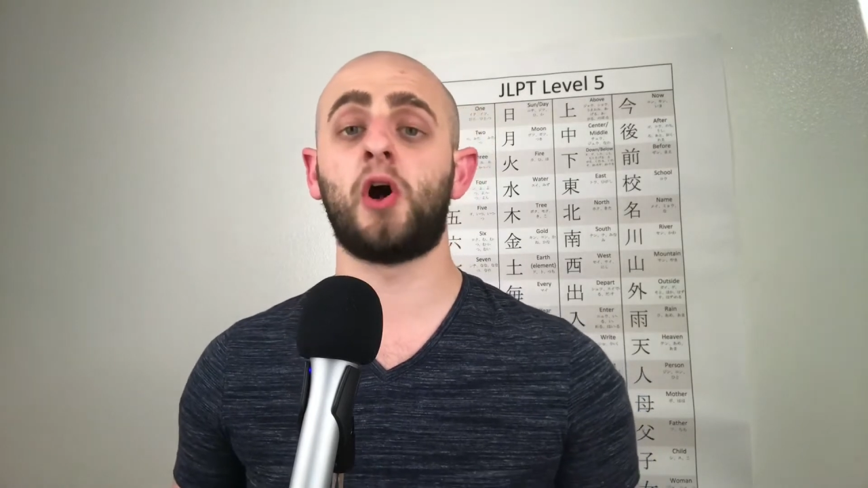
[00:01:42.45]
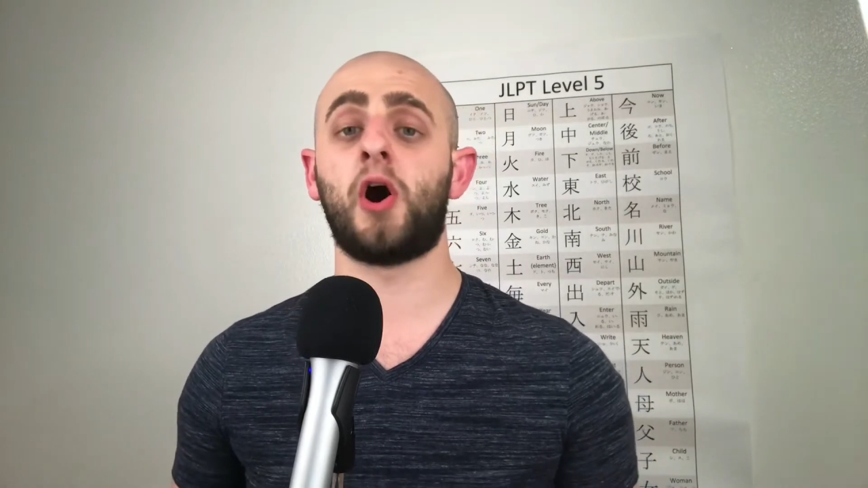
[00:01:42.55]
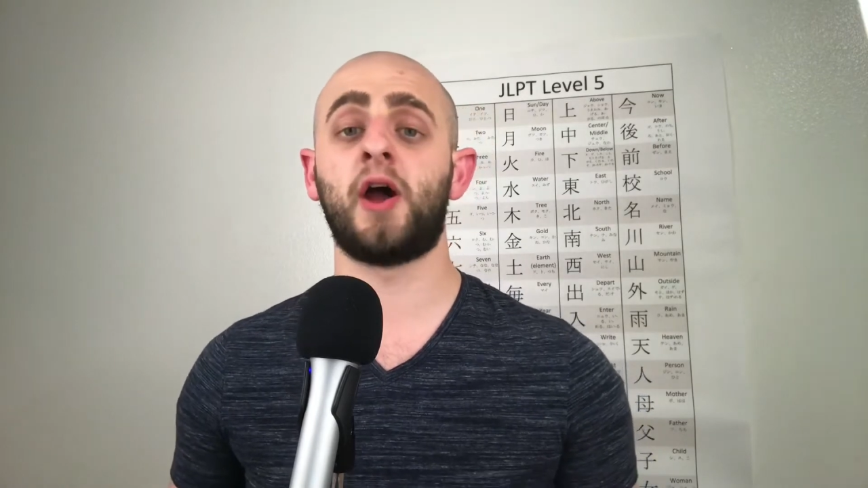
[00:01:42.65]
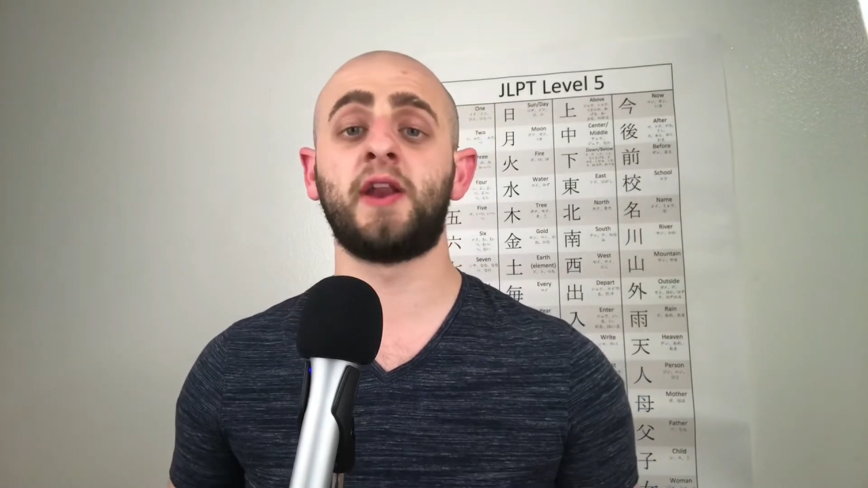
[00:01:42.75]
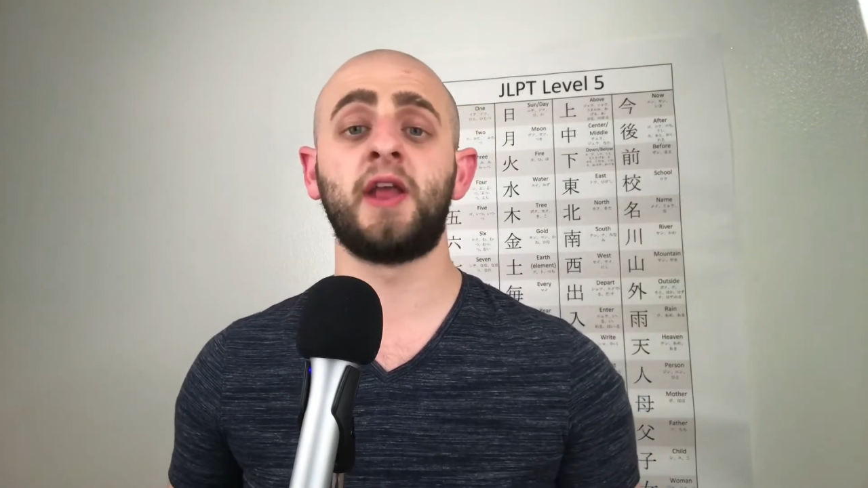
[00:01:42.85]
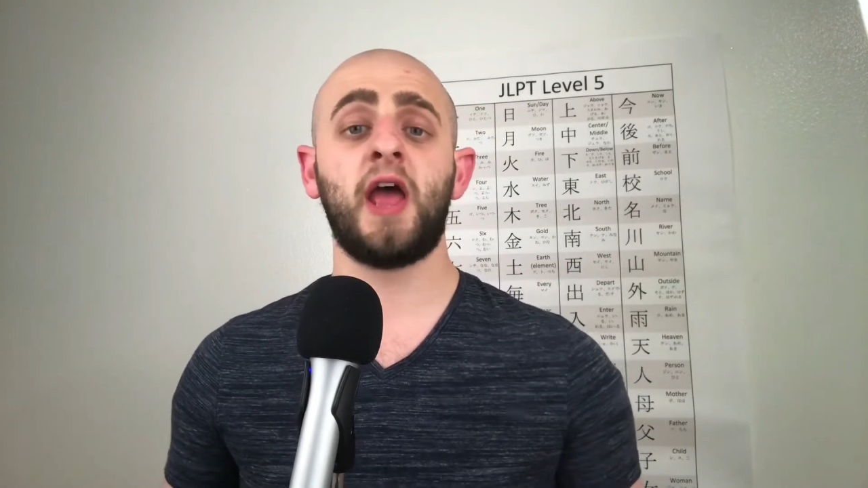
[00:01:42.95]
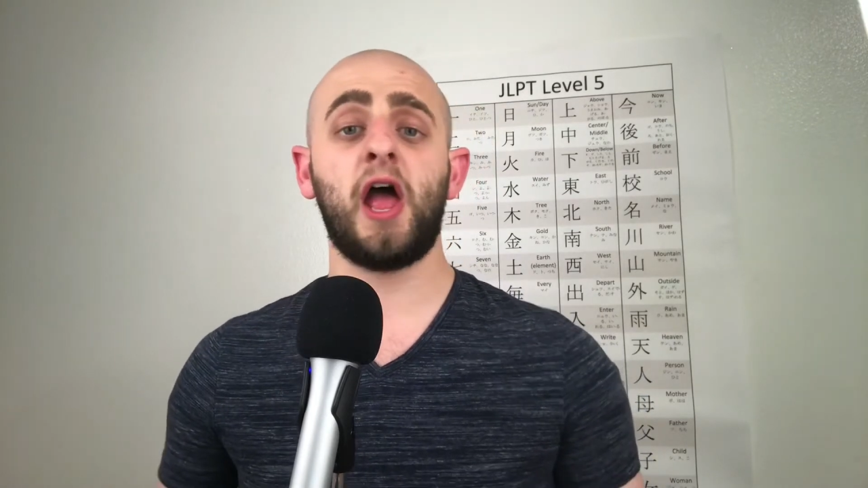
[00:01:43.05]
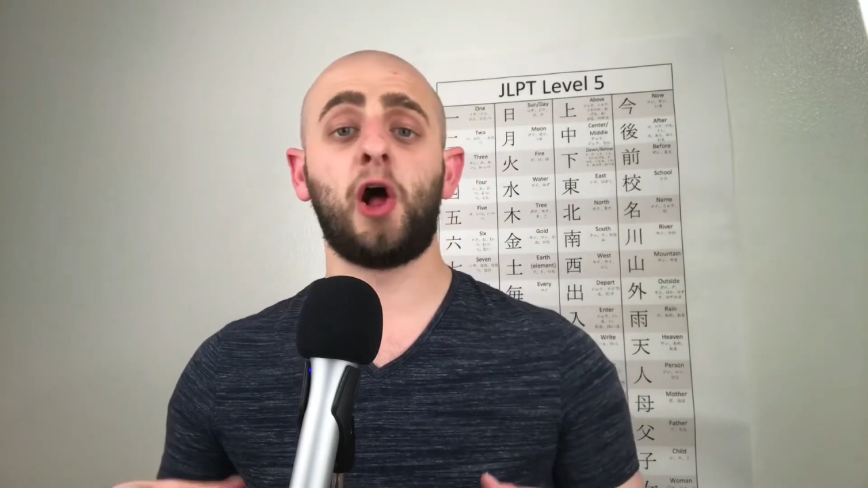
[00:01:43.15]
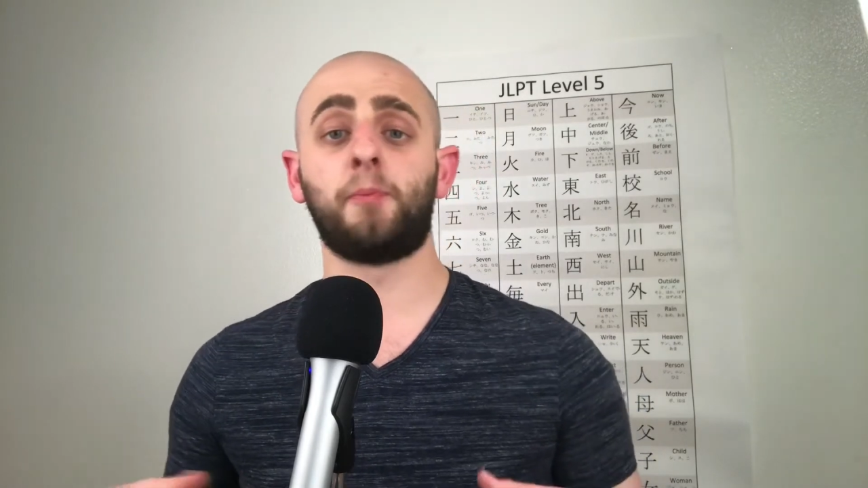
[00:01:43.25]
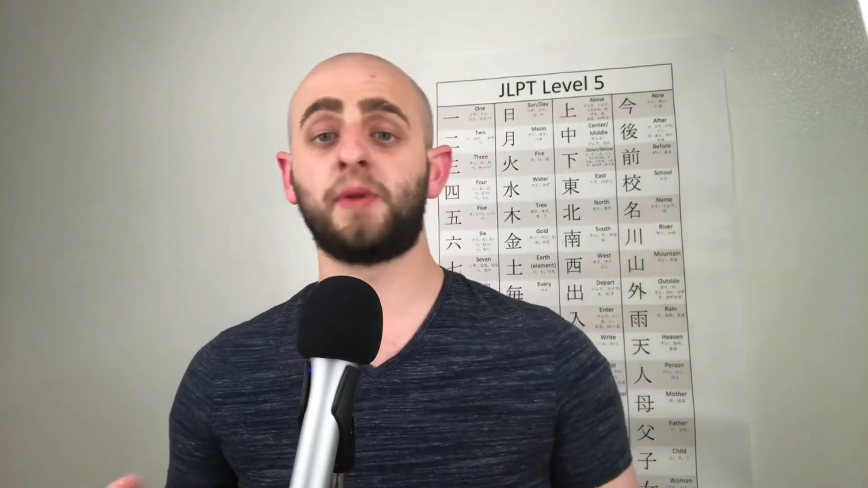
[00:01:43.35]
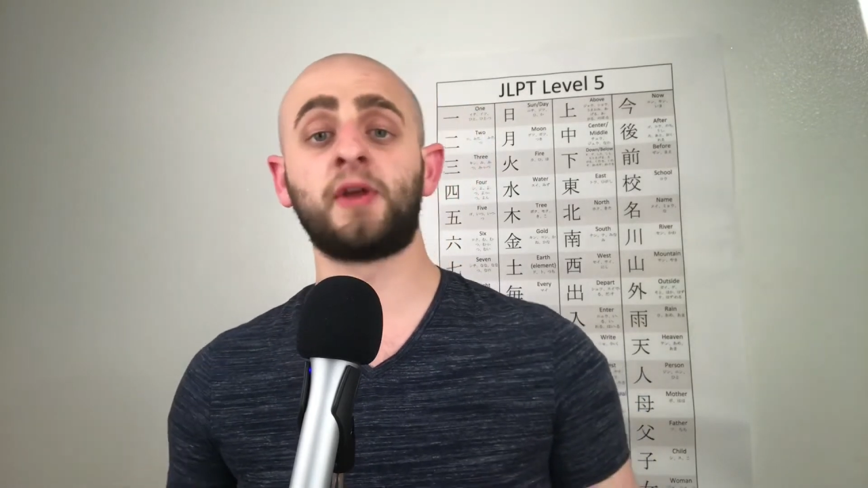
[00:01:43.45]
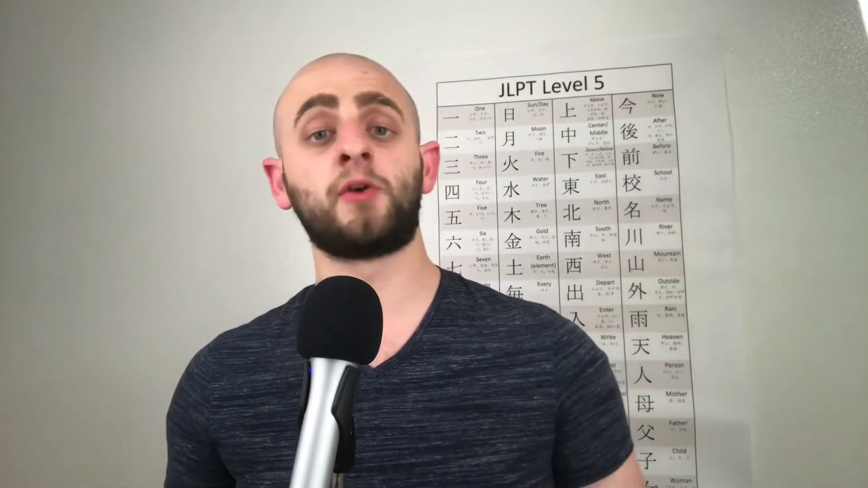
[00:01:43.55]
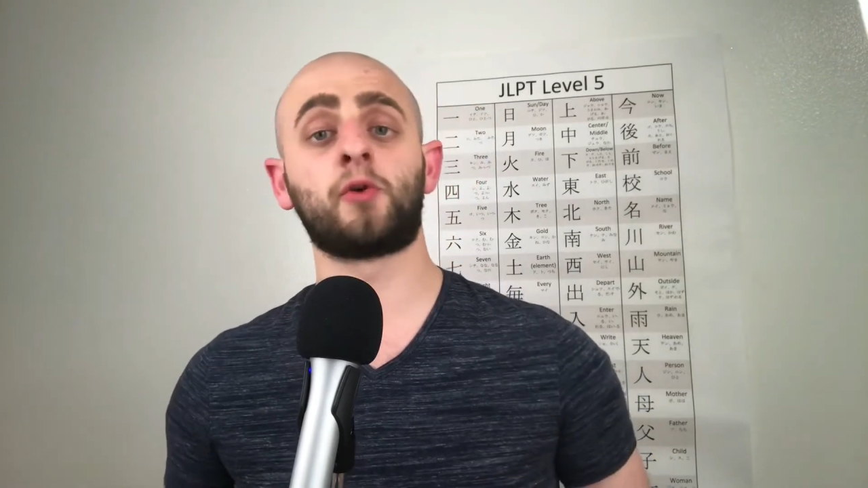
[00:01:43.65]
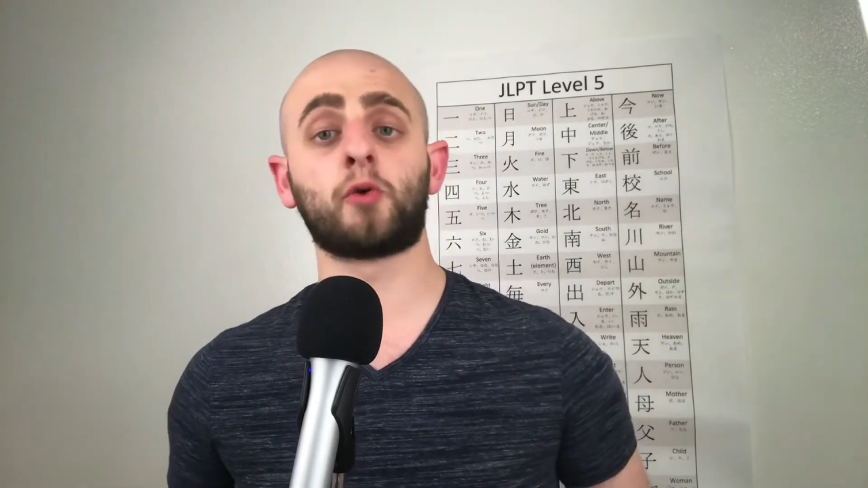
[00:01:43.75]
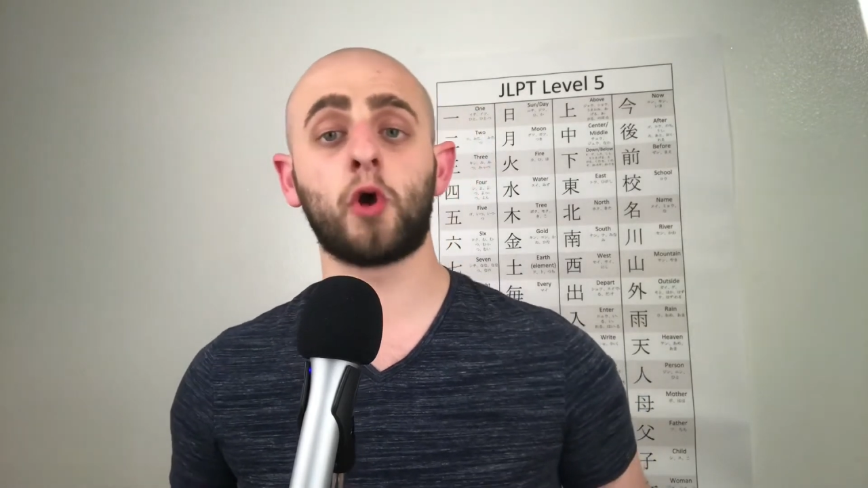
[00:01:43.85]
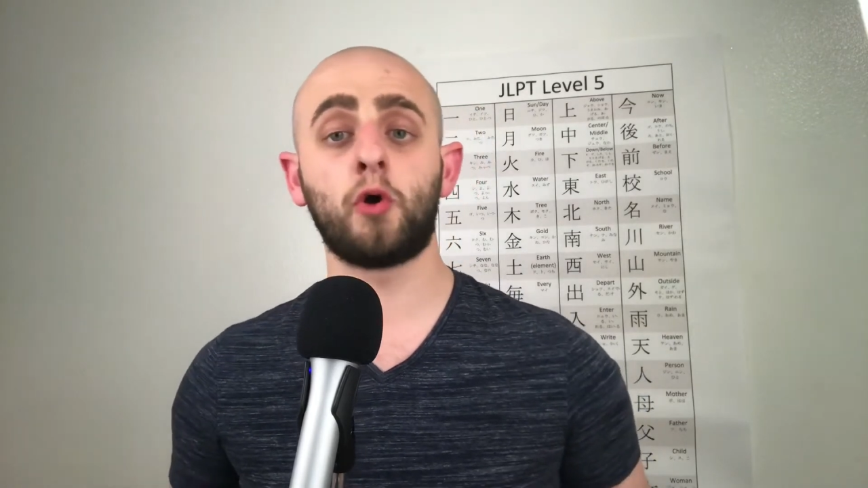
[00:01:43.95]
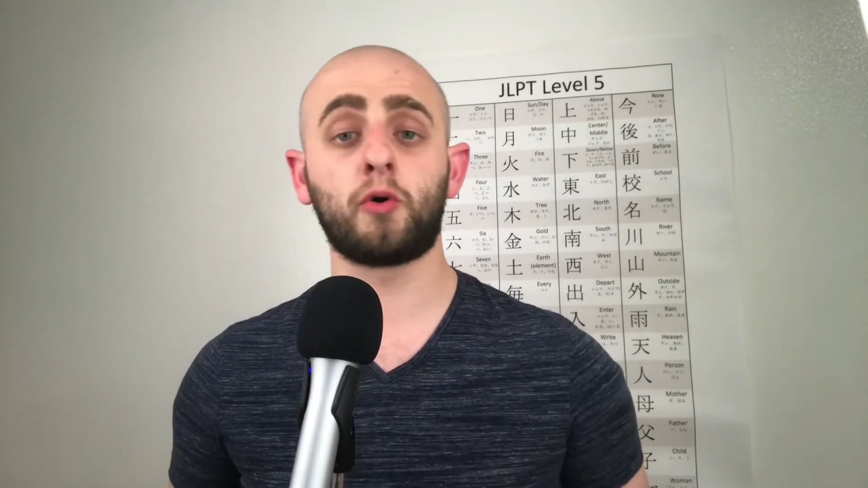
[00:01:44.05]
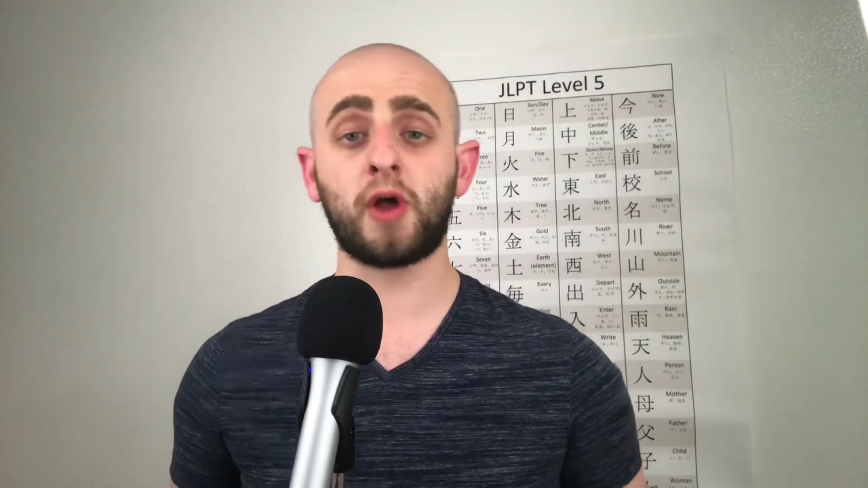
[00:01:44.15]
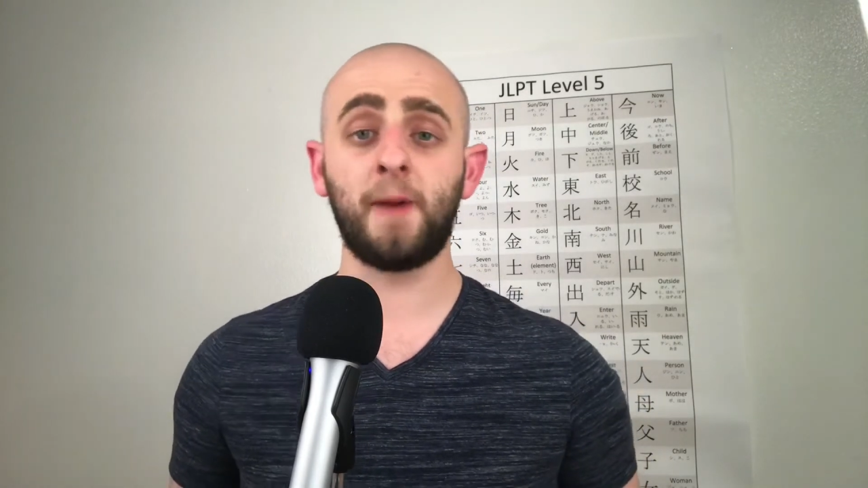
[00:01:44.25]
on helping grow